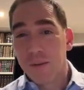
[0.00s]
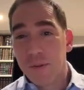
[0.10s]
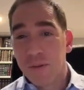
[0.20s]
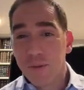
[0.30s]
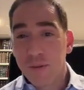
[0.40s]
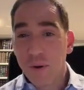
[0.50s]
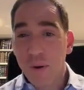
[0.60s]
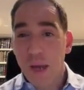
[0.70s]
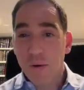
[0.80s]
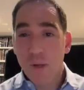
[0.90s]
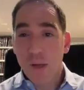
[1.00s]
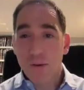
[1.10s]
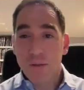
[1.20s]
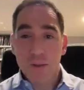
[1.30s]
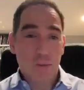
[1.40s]
I mean, you need to know how
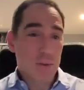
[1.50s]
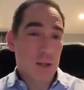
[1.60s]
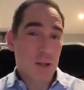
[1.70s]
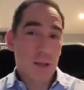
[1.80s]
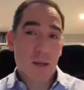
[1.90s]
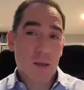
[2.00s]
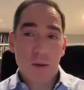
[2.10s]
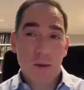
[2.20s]
to deal with halacha.